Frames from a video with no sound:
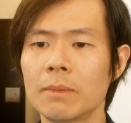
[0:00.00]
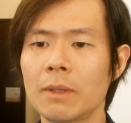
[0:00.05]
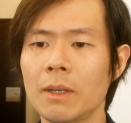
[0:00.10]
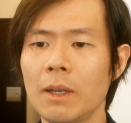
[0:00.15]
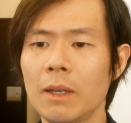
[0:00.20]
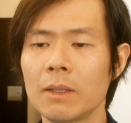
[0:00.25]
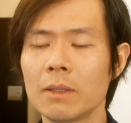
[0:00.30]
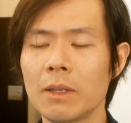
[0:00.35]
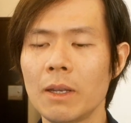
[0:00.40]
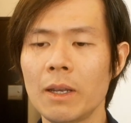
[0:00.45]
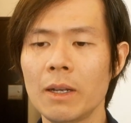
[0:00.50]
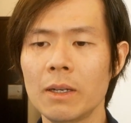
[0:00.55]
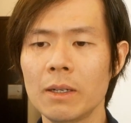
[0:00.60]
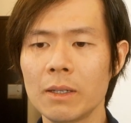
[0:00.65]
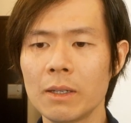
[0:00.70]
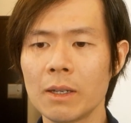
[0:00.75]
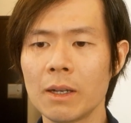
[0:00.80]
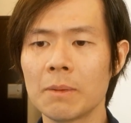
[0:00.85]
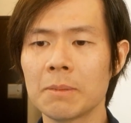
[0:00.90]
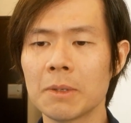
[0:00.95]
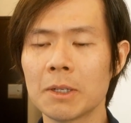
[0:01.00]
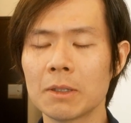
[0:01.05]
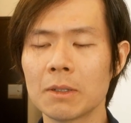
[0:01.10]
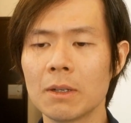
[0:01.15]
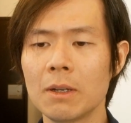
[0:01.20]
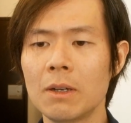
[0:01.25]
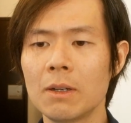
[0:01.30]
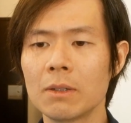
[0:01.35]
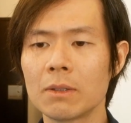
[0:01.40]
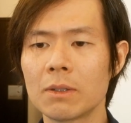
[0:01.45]
can't say anything about the
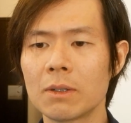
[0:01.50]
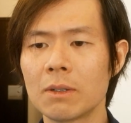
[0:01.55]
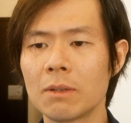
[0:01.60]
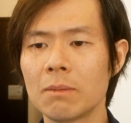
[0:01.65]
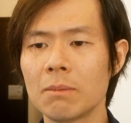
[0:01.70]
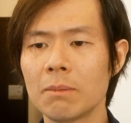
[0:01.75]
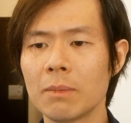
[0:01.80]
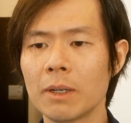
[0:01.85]
long term,